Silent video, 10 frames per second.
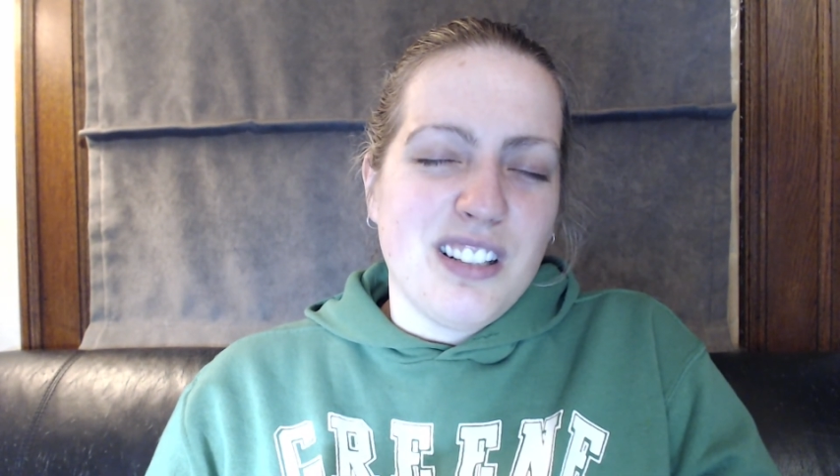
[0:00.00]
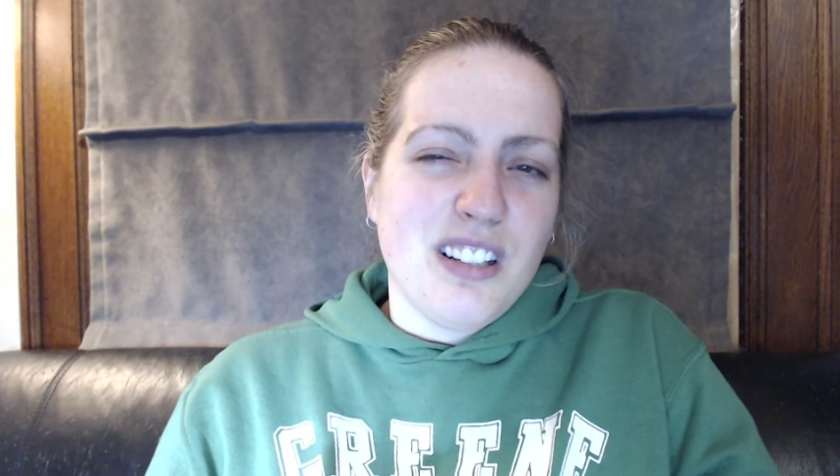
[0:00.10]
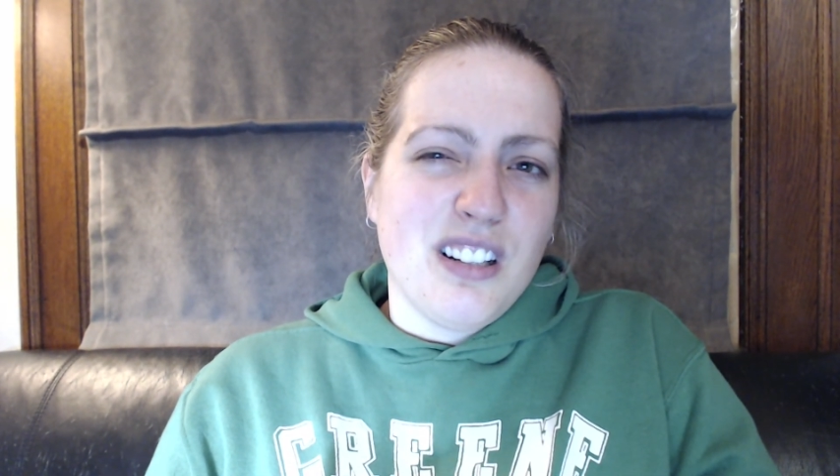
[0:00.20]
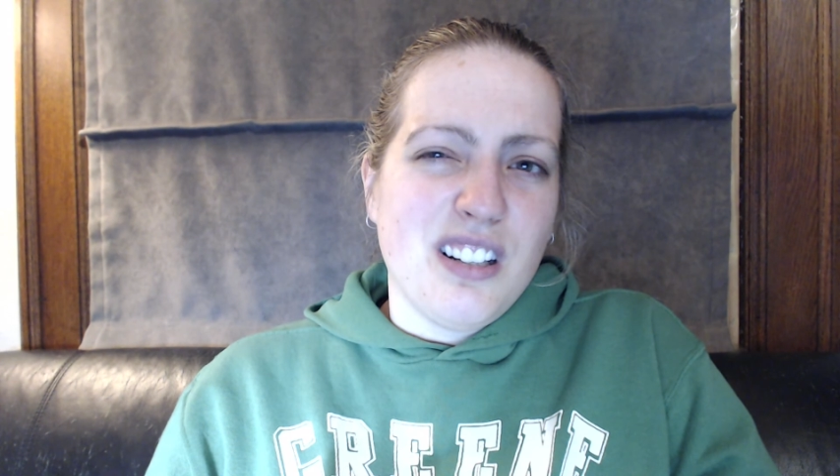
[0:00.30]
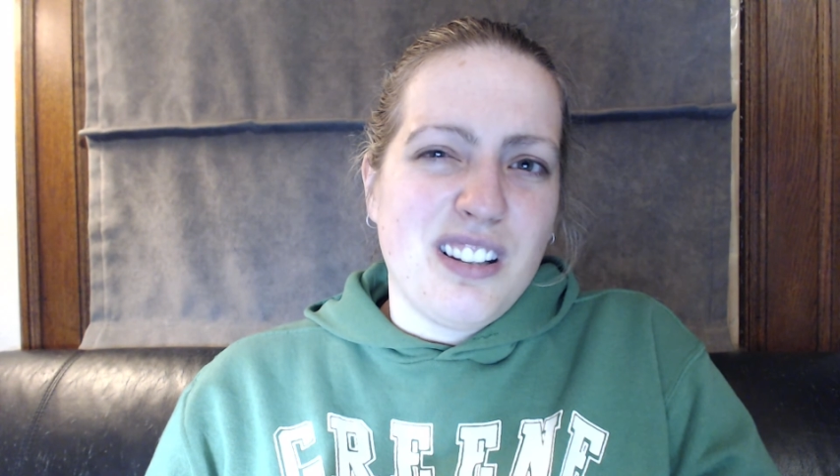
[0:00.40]

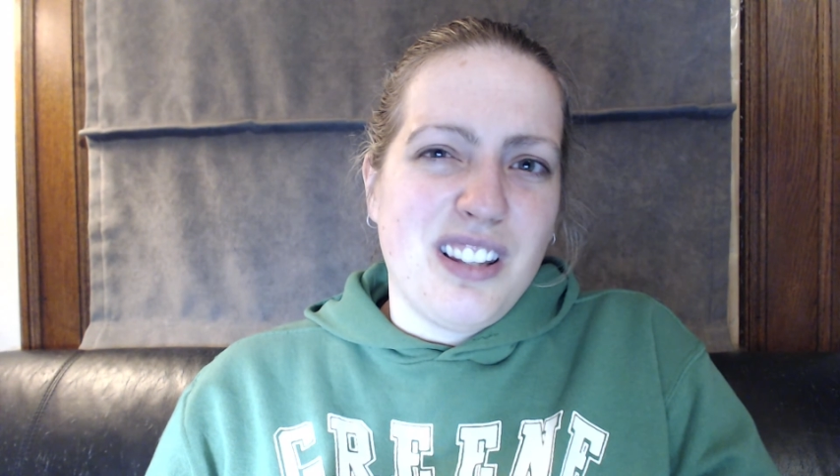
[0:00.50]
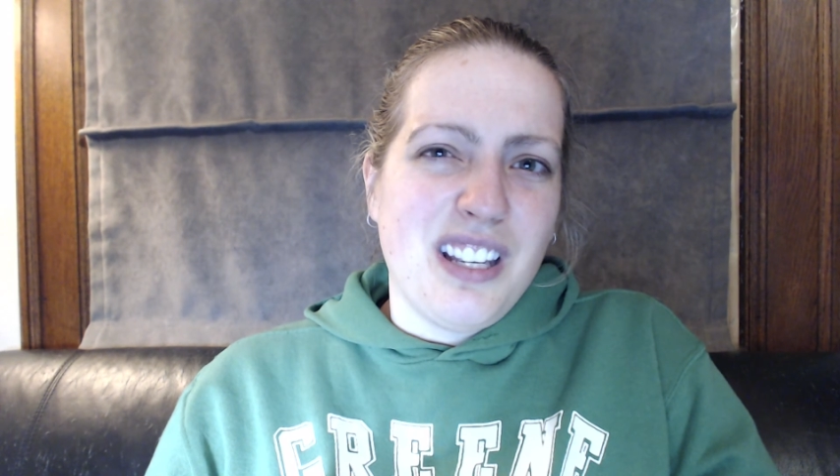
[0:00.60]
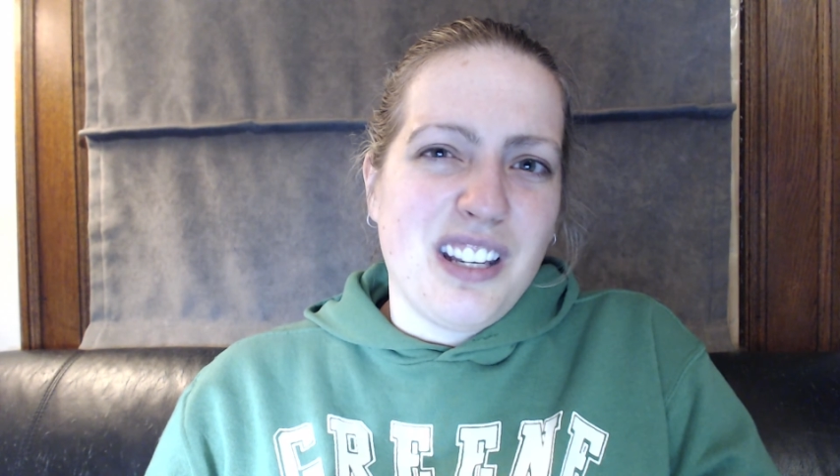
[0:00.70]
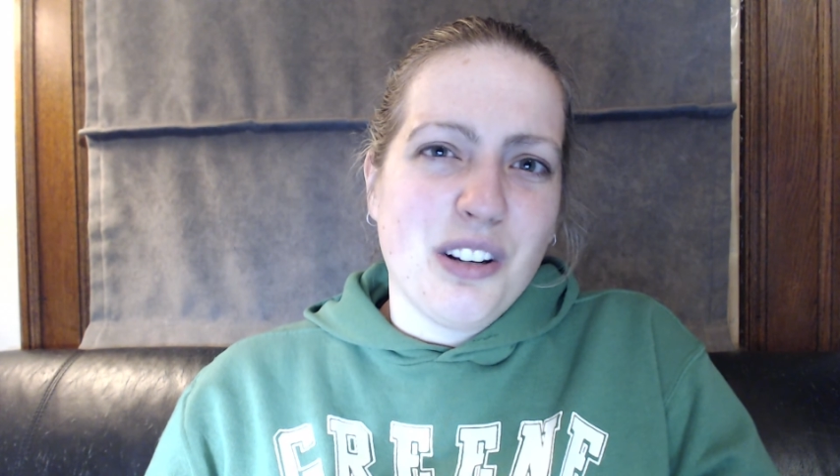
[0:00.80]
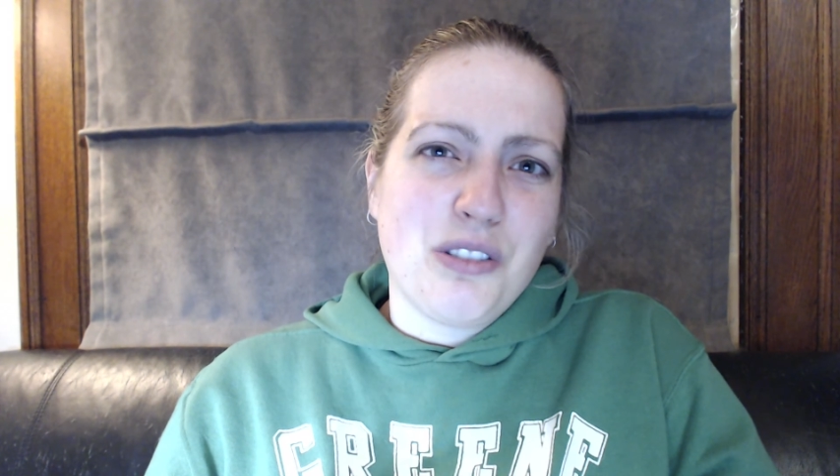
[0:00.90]
I
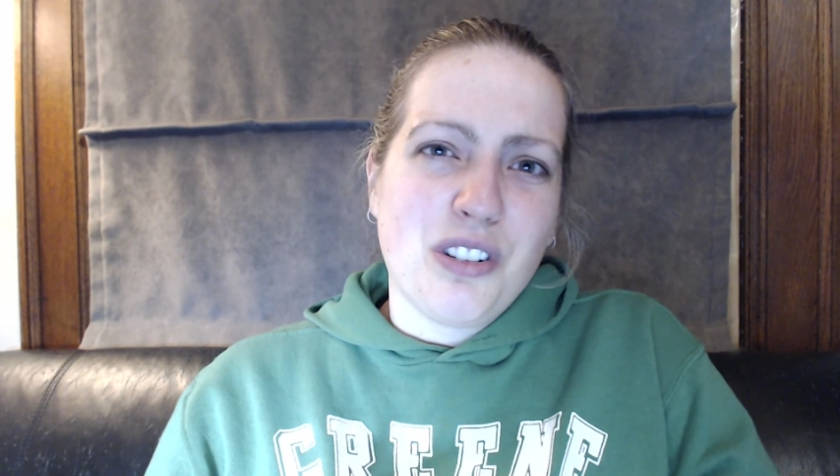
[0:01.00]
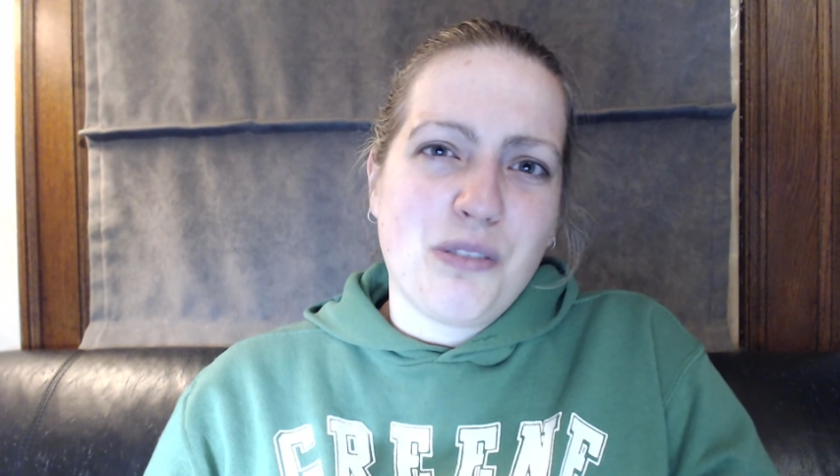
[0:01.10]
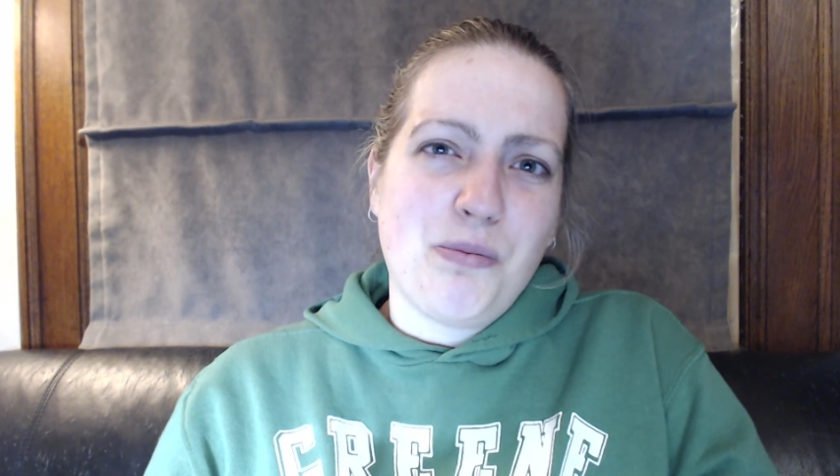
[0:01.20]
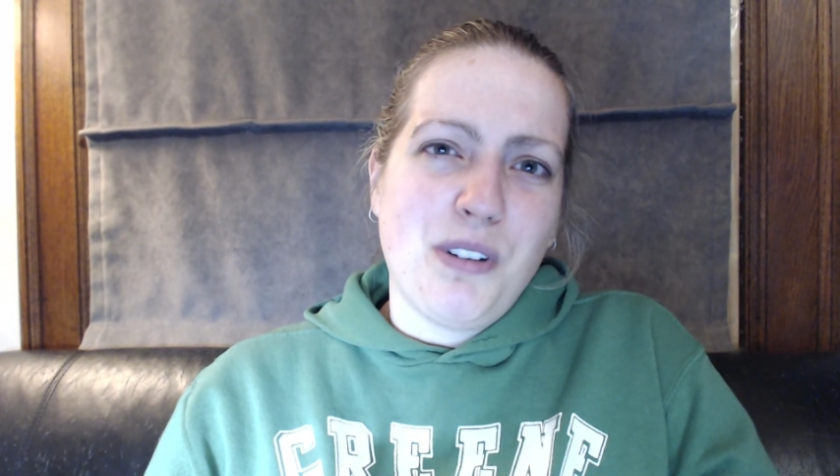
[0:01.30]
think he'll just